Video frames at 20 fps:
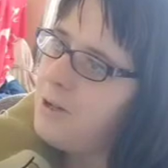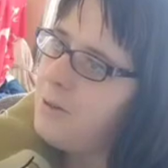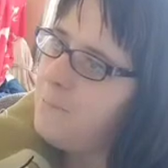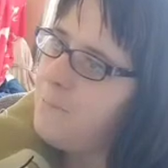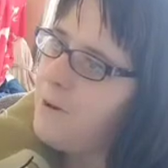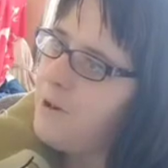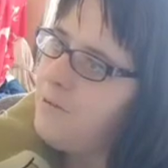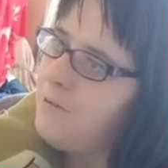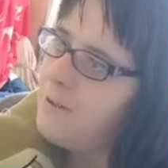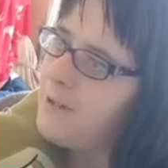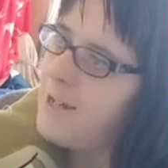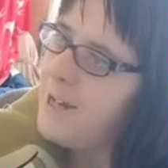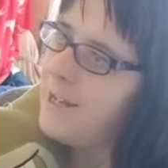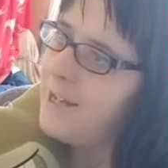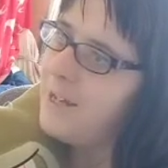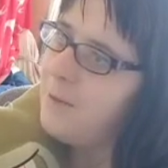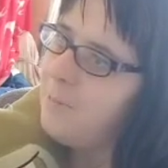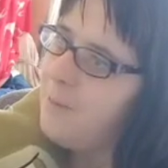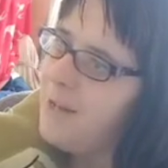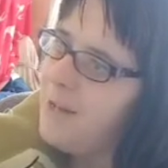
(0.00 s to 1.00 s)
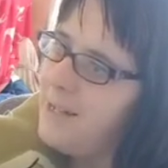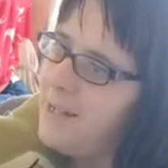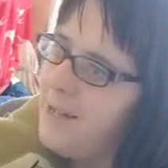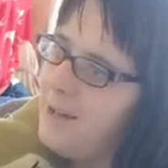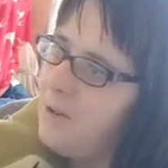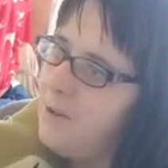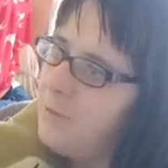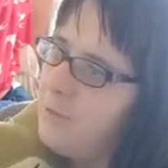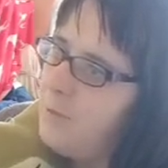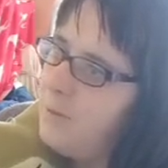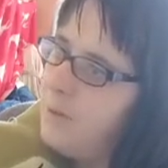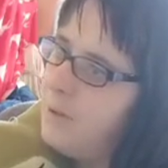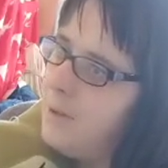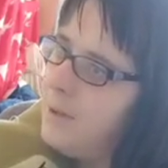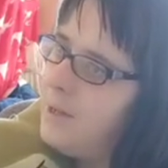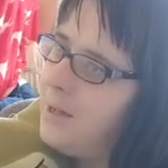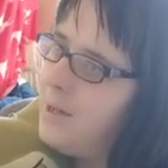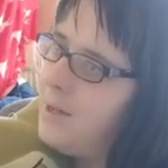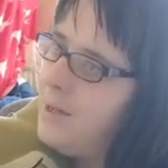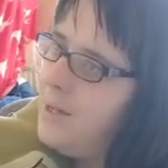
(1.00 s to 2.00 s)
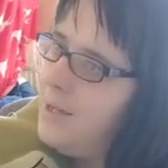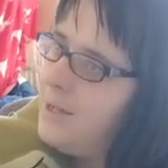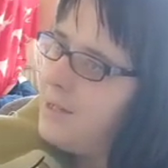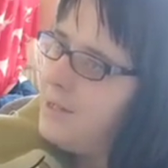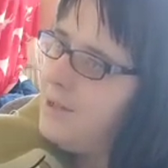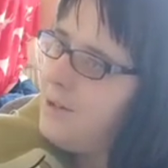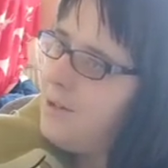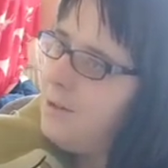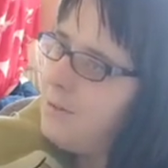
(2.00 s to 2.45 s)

both attacking me now. It's not,